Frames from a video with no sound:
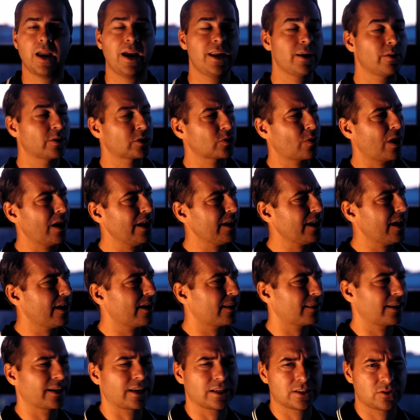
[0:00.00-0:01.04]
Anyway, so I
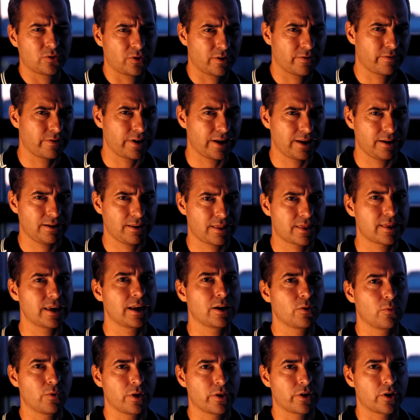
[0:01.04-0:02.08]
got like a sort of
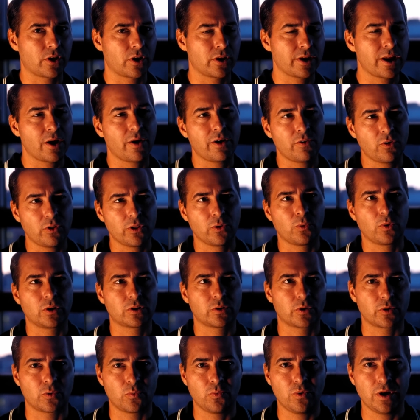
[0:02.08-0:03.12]
thing with her. Now, I only
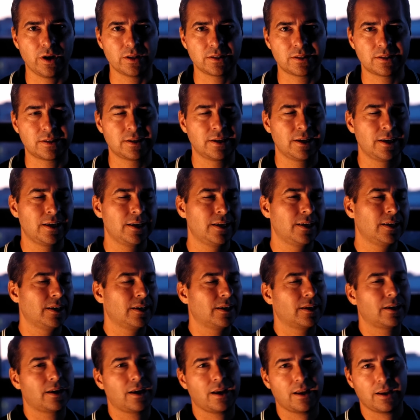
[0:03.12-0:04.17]
worked with her once
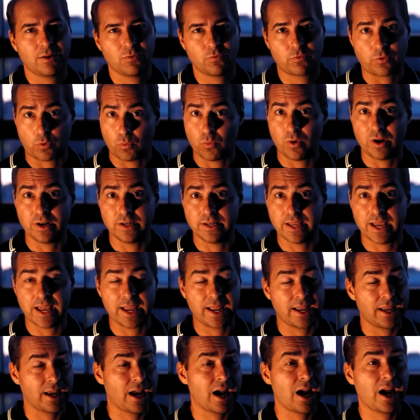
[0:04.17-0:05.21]
for one
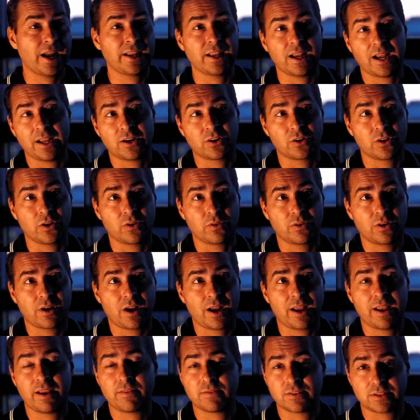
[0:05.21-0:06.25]
day. I, I don't know.
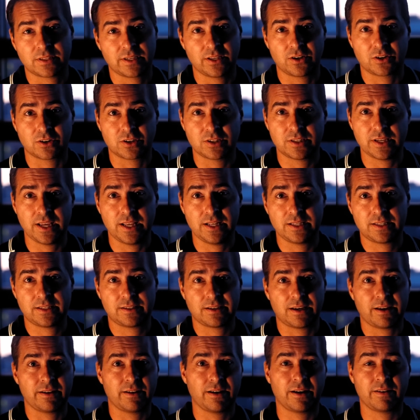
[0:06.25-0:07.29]
I haven't seen her since.
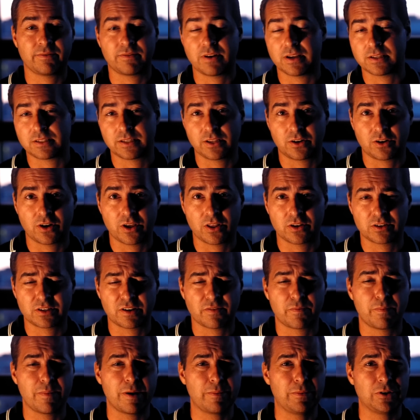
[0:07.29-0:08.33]
I, I've not seen her in other
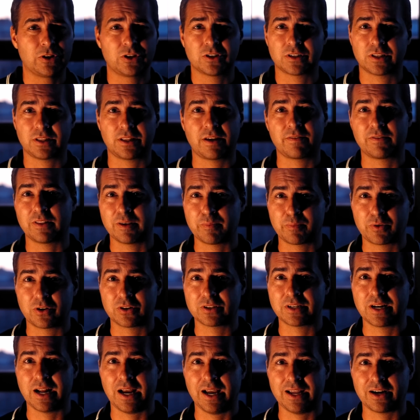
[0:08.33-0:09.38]
stuff. Maybe she's a lovely
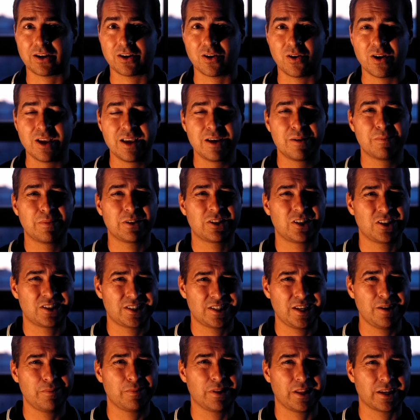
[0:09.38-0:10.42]
person. I don't know. But she
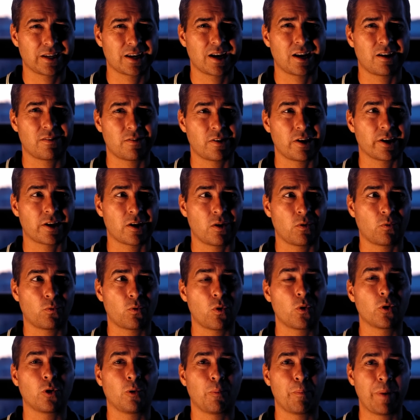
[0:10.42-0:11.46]
seemed like kind of like a
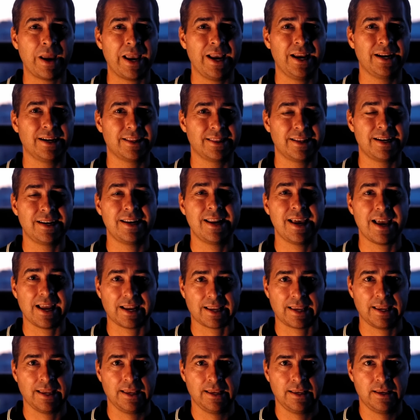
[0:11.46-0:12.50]
royal pain in the
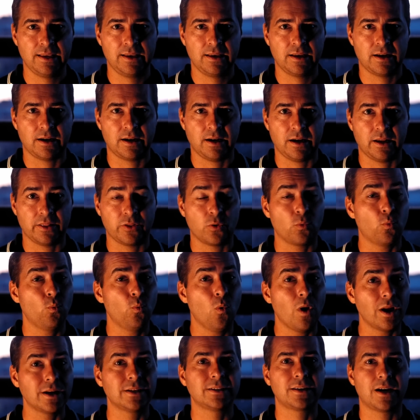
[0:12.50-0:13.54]
neck uh, the
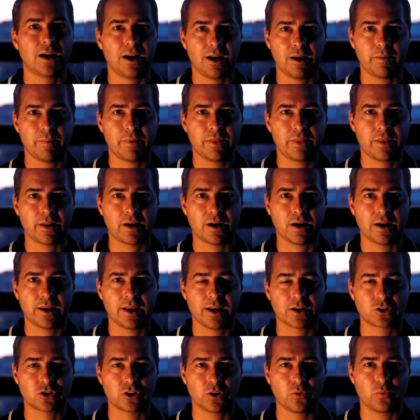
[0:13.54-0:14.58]
one time that I
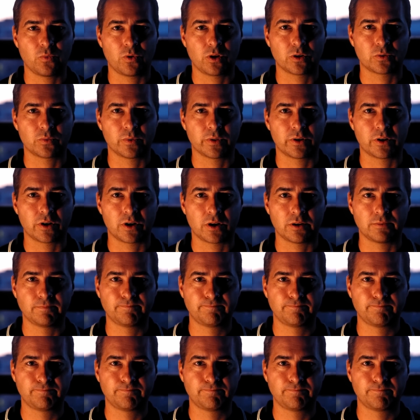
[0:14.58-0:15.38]
actually worked with her.